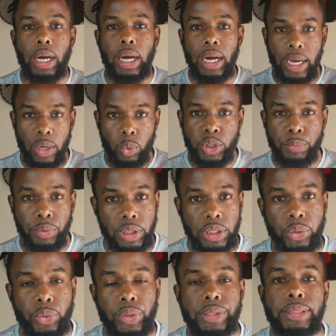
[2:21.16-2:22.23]
I was born in
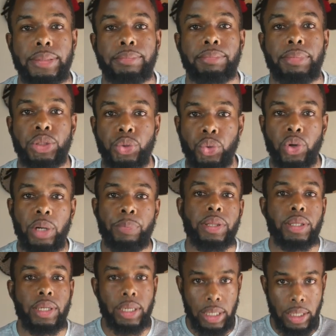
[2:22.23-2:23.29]
Rwanda, but grew up in
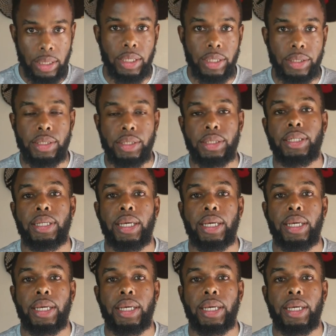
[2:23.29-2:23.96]
the Netherlands,